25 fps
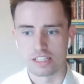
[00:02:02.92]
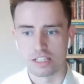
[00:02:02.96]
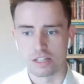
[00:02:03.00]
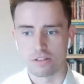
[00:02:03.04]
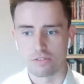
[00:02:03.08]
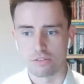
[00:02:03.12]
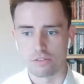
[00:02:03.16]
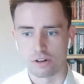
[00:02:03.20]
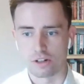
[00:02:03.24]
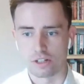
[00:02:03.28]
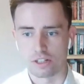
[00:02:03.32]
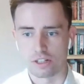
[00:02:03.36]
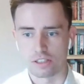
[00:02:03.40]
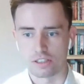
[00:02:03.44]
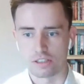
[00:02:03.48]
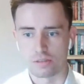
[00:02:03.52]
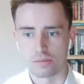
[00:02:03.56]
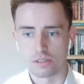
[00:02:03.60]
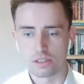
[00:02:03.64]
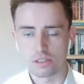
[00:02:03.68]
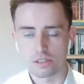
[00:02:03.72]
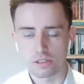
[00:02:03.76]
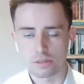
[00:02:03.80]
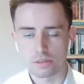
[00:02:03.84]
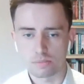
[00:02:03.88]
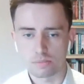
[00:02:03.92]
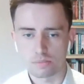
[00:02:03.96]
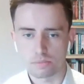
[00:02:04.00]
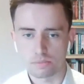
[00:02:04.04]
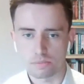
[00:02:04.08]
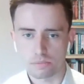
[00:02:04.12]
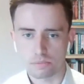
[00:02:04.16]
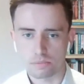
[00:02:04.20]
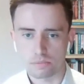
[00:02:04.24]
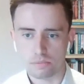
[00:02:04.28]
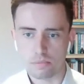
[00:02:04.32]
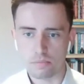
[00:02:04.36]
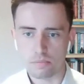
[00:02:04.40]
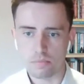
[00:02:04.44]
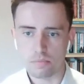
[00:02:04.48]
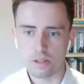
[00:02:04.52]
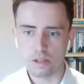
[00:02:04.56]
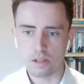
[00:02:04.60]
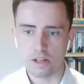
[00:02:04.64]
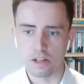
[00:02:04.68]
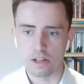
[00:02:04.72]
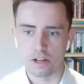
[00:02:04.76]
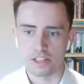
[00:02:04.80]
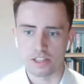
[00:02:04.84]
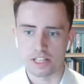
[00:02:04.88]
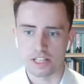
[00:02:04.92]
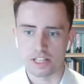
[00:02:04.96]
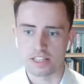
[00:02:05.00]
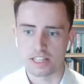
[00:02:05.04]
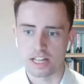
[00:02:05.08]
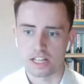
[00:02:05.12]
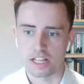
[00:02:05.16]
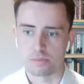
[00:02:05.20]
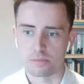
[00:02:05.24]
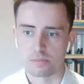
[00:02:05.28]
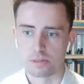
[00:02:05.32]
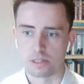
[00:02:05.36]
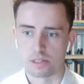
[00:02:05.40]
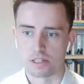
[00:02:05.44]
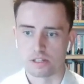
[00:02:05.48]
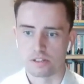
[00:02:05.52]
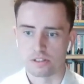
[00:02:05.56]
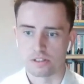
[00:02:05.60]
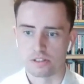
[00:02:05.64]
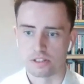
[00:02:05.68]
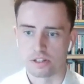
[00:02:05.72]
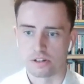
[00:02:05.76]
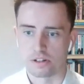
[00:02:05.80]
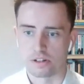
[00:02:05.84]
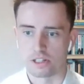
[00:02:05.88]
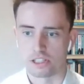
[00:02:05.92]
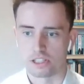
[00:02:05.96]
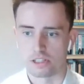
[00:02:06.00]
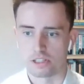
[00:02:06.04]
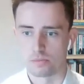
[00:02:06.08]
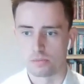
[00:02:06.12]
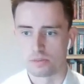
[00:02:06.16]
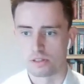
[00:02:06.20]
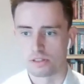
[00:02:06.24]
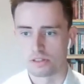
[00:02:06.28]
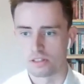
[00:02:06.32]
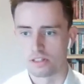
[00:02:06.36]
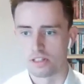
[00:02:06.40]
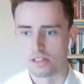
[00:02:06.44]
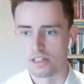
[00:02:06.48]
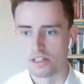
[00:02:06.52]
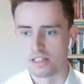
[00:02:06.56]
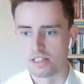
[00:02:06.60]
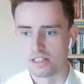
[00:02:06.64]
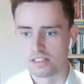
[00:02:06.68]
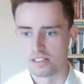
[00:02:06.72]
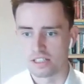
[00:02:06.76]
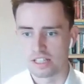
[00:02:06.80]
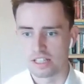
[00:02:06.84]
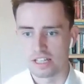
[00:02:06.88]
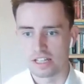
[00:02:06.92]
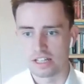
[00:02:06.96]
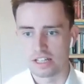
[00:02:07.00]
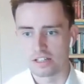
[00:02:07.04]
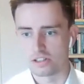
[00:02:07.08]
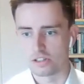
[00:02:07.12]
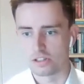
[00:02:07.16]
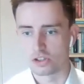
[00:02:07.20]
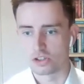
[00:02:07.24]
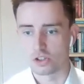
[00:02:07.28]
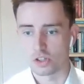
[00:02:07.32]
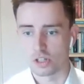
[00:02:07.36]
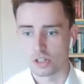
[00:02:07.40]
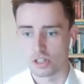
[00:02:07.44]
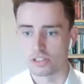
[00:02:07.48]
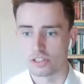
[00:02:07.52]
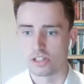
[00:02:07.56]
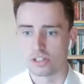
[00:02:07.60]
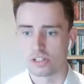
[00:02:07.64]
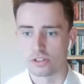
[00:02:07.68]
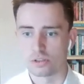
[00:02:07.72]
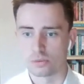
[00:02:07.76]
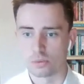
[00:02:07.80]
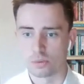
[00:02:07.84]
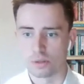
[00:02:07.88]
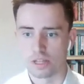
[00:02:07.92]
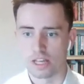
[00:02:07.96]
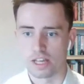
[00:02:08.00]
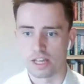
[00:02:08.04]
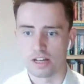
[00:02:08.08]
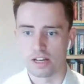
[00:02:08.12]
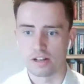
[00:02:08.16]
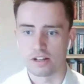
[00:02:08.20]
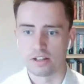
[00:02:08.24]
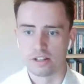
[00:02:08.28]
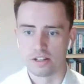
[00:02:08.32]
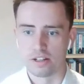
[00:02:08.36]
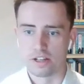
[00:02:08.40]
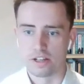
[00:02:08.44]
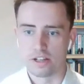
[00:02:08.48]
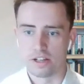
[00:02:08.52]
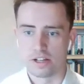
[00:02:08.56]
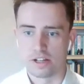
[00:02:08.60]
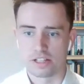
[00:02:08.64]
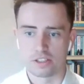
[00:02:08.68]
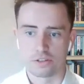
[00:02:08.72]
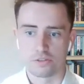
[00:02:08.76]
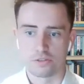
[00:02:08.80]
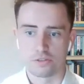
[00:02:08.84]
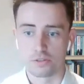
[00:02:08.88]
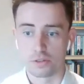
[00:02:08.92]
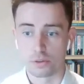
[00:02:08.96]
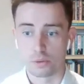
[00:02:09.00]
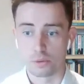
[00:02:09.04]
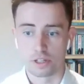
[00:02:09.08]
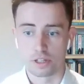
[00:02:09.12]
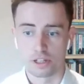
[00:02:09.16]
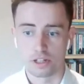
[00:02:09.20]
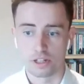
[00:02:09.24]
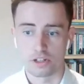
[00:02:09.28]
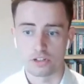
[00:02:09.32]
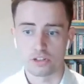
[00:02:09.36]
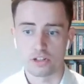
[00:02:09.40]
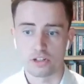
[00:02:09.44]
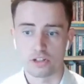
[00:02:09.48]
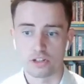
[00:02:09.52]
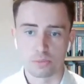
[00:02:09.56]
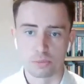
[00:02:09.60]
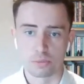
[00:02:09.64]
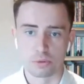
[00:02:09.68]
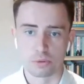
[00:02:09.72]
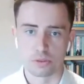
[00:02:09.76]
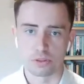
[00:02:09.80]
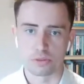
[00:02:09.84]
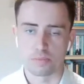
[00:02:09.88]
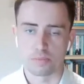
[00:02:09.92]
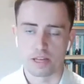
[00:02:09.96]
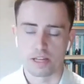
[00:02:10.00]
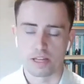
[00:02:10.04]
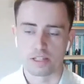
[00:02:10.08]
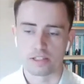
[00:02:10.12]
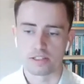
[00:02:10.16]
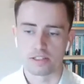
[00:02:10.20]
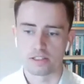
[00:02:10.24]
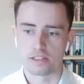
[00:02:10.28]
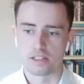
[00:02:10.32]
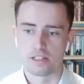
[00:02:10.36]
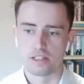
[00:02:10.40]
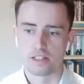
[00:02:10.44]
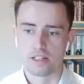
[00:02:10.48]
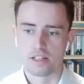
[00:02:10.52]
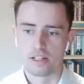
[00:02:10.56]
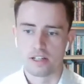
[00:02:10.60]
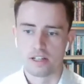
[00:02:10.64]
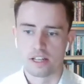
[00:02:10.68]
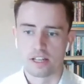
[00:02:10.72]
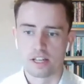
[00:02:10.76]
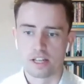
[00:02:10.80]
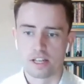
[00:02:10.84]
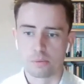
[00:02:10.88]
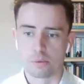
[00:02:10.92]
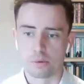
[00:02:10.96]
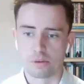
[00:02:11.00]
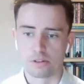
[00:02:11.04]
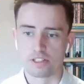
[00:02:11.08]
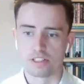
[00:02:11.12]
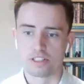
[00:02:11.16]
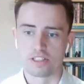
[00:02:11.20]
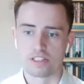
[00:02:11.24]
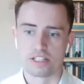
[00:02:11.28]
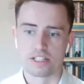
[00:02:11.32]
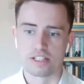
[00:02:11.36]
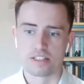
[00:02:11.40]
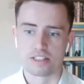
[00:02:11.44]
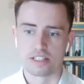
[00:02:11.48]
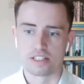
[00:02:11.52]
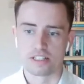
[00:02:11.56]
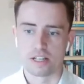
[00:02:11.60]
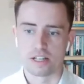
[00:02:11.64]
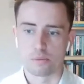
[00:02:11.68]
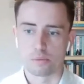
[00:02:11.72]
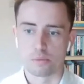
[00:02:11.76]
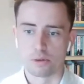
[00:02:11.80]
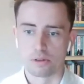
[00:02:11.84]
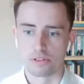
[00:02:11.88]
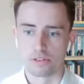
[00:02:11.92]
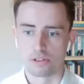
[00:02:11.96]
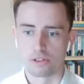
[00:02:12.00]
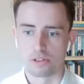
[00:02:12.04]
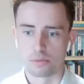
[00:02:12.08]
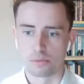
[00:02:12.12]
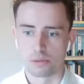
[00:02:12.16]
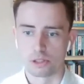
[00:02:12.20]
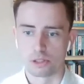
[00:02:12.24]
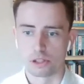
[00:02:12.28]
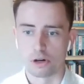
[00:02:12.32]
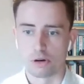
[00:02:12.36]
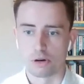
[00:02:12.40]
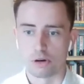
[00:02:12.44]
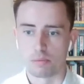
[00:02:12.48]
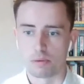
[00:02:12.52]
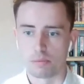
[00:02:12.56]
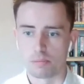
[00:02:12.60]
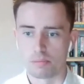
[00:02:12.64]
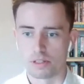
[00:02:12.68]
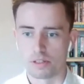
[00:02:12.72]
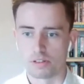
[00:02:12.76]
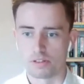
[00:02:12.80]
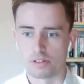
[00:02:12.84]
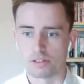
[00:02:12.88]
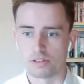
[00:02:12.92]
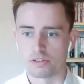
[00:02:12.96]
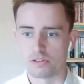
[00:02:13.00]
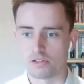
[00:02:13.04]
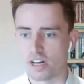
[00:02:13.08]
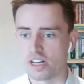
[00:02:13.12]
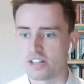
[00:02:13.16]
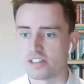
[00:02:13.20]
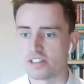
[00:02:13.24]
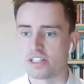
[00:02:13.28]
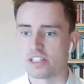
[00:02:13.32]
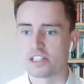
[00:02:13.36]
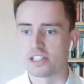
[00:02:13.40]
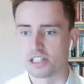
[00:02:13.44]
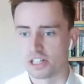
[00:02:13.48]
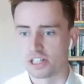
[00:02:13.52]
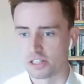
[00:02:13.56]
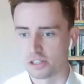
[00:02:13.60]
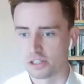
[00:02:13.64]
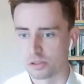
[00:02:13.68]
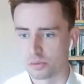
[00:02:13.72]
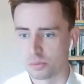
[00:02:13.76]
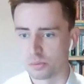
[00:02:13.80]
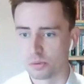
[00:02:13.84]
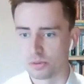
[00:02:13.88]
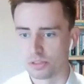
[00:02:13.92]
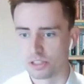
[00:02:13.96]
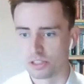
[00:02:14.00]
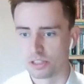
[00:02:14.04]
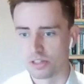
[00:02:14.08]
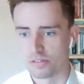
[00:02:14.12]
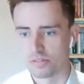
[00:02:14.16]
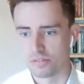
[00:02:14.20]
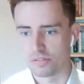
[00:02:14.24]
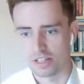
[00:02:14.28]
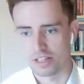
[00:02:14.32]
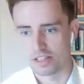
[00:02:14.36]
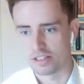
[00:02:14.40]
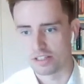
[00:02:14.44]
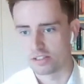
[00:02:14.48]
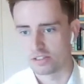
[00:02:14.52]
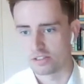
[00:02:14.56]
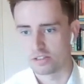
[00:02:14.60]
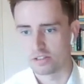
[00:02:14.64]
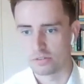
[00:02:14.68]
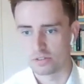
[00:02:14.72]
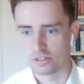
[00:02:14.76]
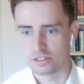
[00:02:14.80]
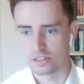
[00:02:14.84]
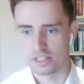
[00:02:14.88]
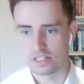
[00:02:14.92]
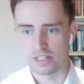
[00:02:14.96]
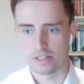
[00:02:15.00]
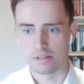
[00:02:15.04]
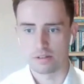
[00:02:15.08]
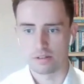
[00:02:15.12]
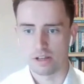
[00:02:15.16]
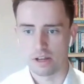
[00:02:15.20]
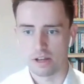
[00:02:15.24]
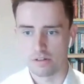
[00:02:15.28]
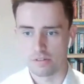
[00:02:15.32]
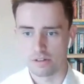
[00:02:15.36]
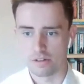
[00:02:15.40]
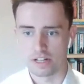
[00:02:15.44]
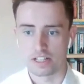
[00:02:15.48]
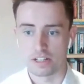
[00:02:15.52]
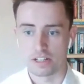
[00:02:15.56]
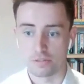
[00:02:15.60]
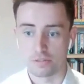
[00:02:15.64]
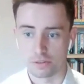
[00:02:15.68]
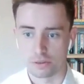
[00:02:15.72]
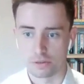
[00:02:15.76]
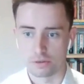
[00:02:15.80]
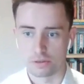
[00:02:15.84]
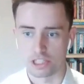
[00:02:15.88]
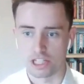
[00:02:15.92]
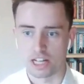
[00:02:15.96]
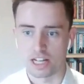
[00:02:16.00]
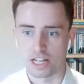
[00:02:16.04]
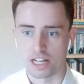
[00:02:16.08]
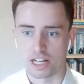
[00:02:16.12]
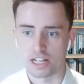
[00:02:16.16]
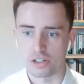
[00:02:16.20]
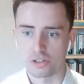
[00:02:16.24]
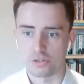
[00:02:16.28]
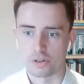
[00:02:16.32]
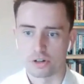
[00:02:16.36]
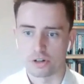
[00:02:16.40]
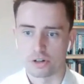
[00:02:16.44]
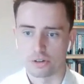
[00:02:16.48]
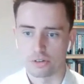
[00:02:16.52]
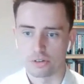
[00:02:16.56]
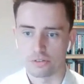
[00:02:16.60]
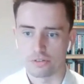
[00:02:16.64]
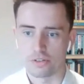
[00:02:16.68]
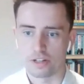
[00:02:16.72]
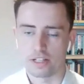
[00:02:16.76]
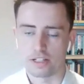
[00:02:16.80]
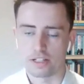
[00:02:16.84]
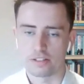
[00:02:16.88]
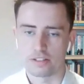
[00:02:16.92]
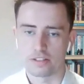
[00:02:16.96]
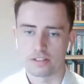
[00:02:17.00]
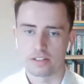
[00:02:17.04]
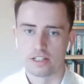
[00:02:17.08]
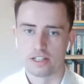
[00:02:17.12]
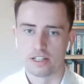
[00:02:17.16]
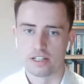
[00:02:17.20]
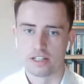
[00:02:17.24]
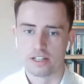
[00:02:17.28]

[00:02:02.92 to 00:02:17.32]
for our customers. And I think that's because our customers see us and trust us within, I guess, a fueling and a transport space. And they want to see us as that one-stop shop, because transitioning towards EV is obviously a really difficult challenge for a lot of fleets.